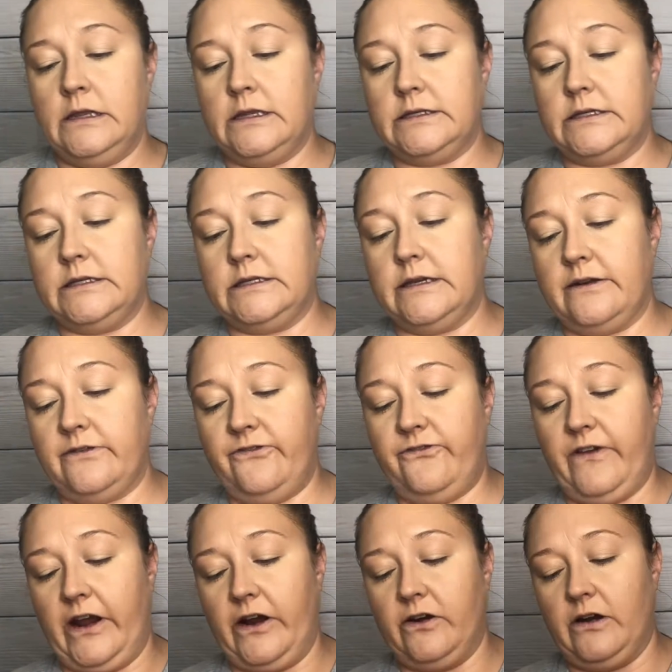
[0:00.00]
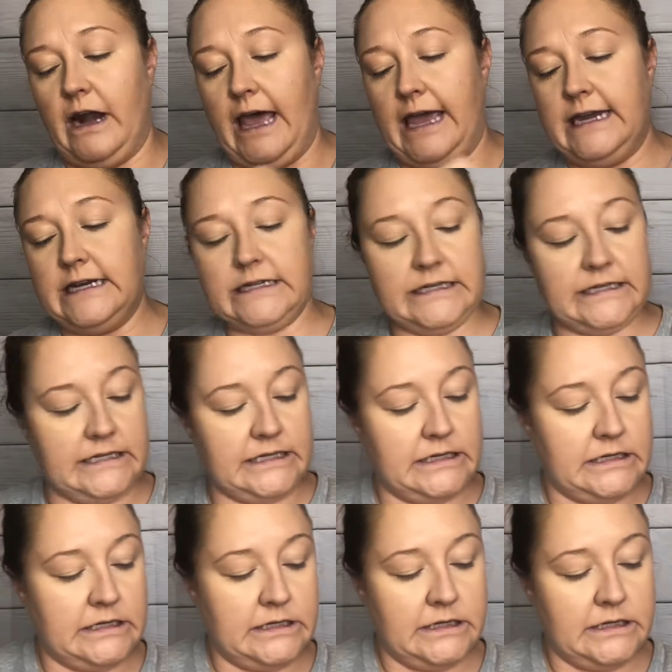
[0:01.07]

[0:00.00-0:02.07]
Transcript: This is in Fair Light.